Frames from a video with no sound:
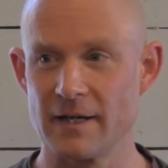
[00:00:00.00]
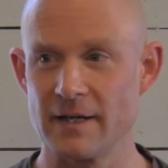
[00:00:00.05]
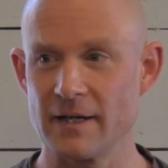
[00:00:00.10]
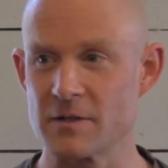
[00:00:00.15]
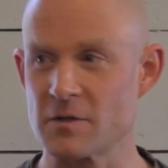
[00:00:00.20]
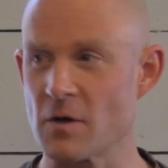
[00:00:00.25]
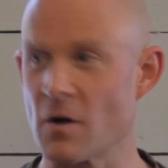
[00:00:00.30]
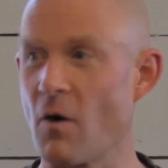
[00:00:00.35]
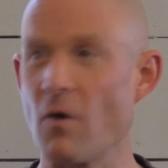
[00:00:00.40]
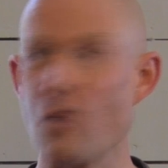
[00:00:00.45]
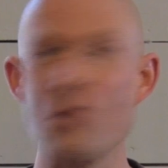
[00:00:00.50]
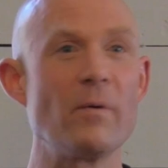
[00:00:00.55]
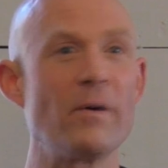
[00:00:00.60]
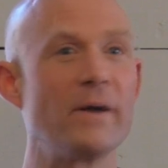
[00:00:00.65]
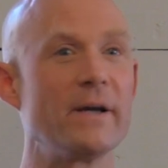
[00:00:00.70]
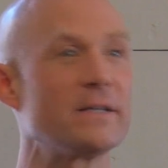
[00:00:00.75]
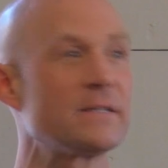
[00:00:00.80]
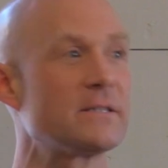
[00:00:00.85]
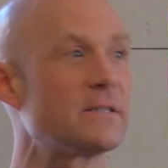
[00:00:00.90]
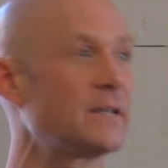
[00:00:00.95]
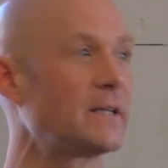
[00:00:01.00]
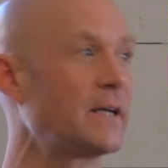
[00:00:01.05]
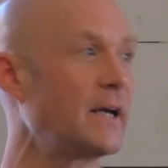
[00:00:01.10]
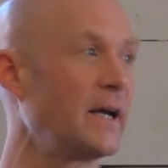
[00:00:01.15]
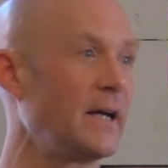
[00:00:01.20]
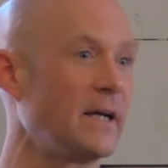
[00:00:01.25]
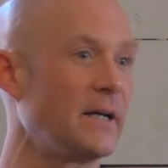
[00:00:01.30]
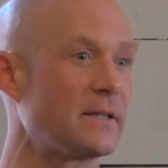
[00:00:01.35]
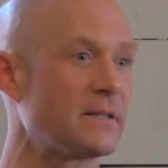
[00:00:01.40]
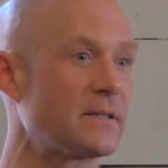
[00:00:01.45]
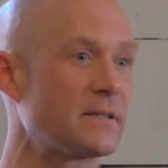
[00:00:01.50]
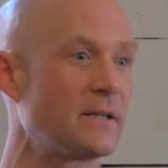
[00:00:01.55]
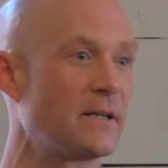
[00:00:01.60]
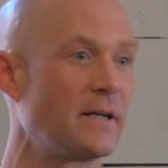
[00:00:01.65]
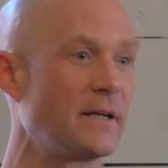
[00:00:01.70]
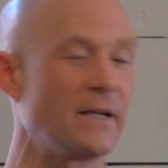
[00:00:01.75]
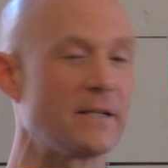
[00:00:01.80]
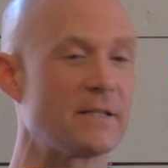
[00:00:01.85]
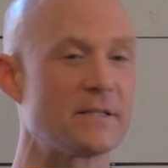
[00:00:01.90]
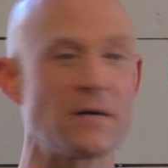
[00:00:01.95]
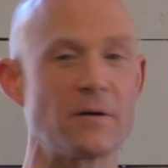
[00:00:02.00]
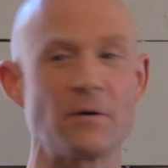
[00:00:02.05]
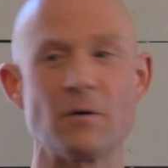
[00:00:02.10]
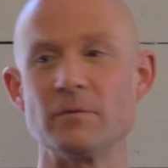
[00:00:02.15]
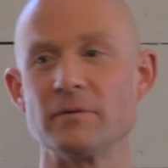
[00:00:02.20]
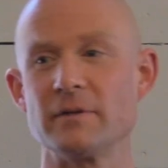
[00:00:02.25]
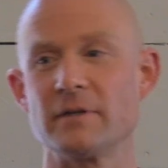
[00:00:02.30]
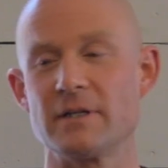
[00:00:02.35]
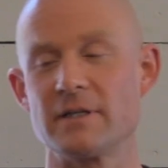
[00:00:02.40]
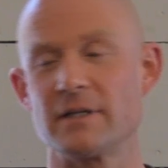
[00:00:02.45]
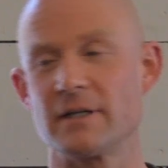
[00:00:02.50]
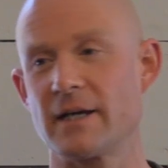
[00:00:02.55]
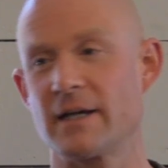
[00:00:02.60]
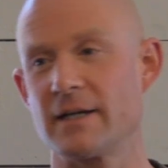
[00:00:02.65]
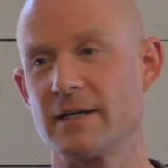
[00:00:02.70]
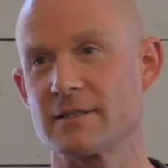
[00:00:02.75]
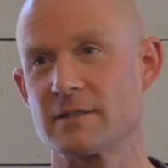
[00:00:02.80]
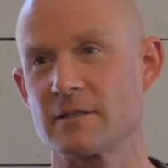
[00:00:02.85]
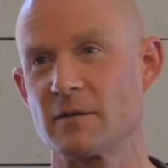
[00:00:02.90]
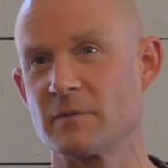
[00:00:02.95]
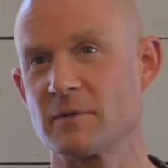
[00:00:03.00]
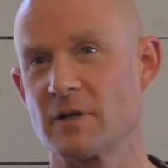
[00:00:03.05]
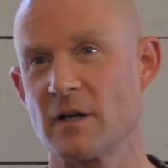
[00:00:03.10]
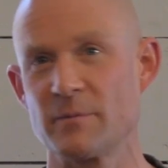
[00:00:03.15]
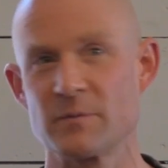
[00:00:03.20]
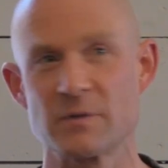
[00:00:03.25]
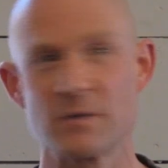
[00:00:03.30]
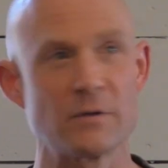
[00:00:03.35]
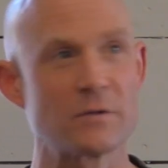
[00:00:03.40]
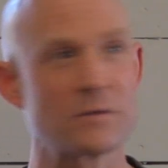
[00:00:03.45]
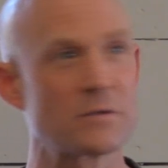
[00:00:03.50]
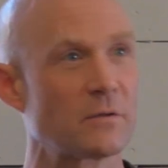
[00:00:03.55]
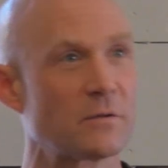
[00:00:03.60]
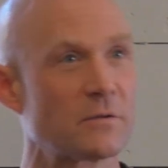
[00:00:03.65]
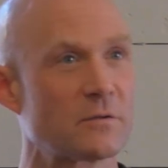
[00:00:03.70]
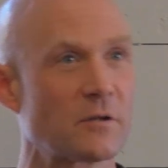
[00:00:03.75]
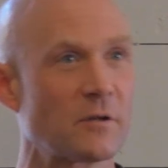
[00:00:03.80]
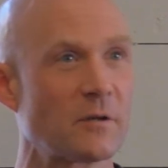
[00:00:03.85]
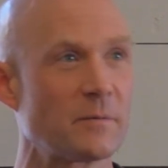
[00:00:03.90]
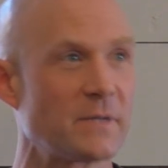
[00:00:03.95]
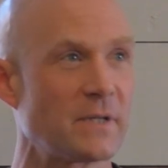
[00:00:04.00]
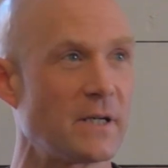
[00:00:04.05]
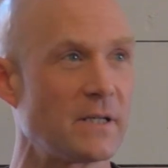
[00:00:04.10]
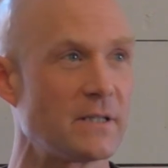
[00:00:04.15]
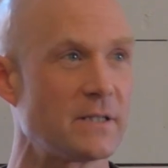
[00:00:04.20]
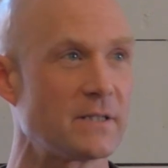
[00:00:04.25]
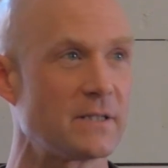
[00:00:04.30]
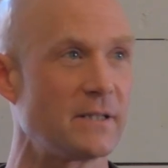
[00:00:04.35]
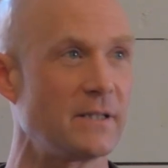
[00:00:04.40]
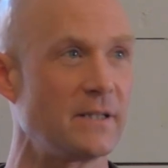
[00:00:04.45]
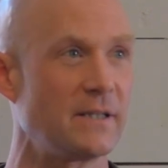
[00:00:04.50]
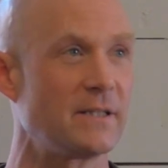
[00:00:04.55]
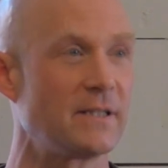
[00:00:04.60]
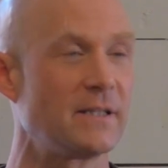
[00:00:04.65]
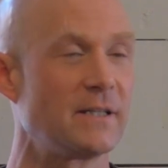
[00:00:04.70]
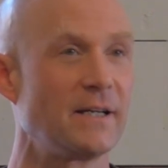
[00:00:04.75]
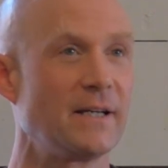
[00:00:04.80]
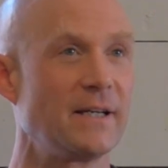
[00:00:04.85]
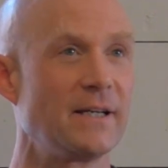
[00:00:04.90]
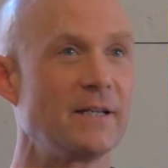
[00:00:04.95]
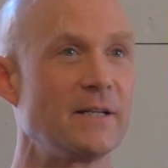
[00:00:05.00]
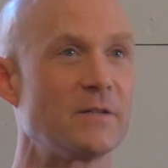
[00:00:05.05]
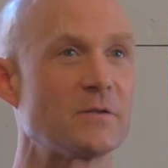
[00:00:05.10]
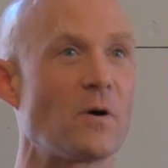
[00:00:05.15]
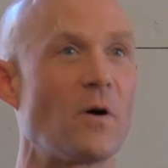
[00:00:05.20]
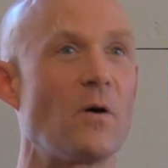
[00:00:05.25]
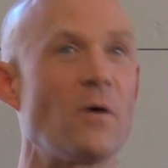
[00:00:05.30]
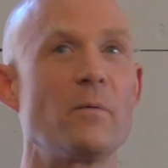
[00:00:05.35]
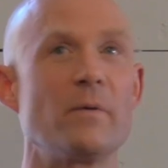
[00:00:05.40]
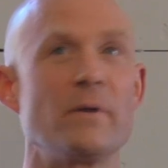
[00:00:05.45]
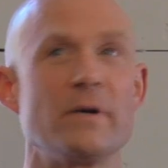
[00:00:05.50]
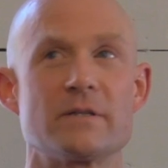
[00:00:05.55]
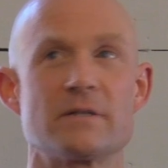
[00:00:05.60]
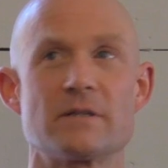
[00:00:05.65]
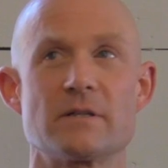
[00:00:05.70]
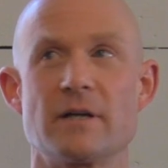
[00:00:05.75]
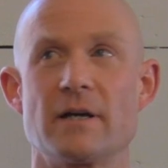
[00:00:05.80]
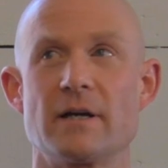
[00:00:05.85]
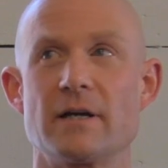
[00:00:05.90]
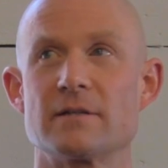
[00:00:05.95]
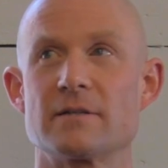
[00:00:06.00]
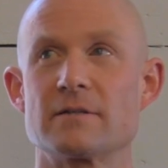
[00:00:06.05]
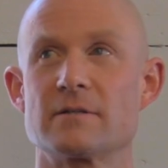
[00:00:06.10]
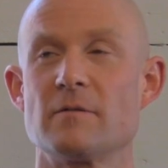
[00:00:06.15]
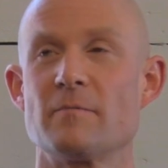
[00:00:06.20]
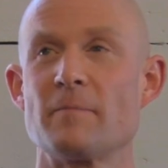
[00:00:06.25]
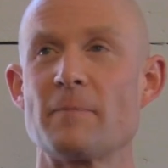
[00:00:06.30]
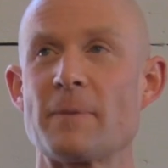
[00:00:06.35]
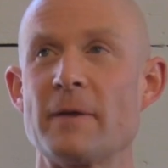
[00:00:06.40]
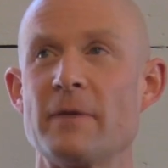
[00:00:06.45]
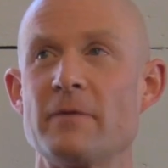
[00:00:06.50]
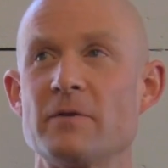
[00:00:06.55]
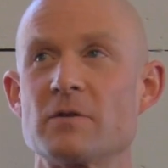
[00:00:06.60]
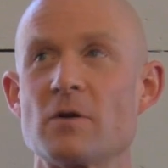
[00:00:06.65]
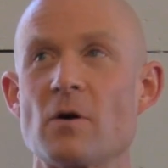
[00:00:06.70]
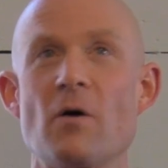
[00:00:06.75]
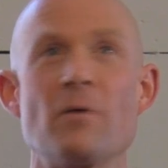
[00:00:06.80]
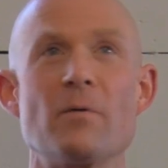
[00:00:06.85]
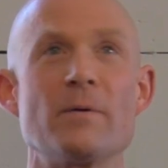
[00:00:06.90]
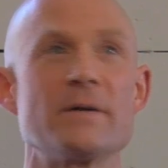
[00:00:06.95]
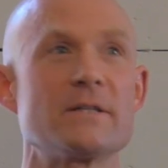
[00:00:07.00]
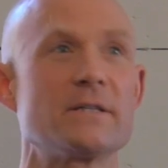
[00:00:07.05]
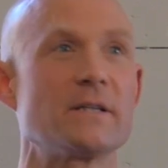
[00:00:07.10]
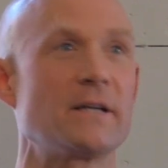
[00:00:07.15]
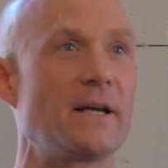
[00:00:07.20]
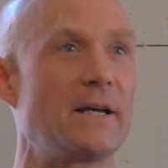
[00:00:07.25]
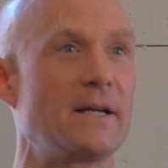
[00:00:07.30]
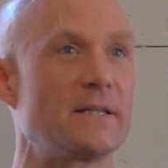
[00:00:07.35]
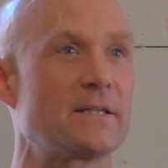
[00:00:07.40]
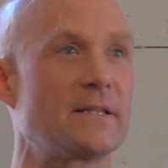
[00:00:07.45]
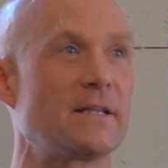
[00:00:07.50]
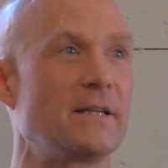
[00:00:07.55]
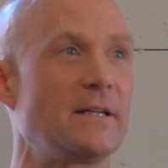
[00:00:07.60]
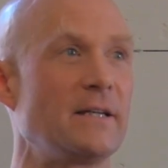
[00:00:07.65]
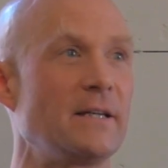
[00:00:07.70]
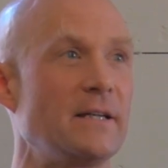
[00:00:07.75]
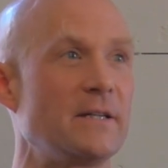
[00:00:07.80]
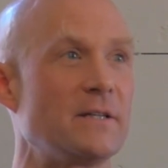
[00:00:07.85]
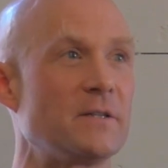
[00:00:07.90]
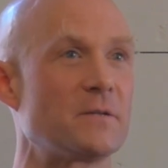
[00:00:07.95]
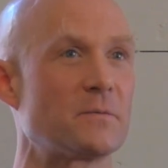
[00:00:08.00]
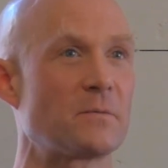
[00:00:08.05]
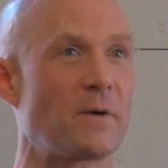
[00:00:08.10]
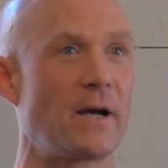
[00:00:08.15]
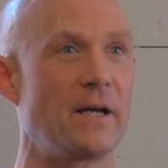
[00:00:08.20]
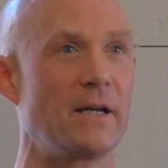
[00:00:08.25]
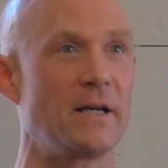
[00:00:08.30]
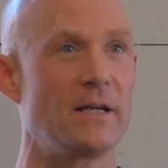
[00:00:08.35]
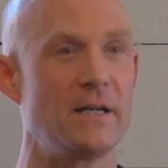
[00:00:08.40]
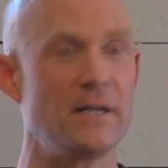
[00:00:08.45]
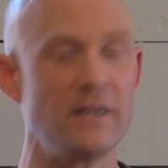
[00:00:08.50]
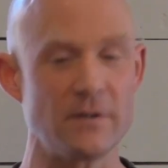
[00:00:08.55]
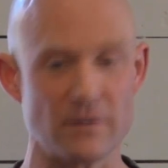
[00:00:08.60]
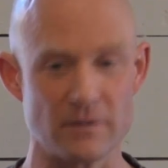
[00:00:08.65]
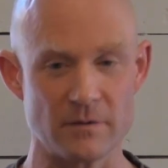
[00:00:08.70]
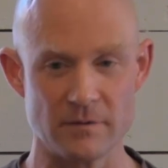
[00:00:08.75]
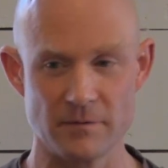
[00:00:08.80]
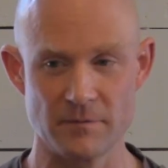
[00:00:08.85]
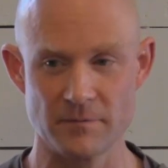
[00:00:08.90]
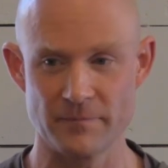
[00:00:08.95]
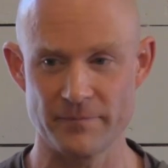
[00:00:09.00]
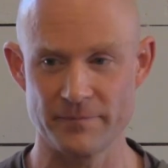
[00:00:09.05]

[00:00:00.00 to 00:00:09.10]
It's always the case. It's not only the case sometimes under certain circumstances, it is always the case. If it's always the case, then it is right here.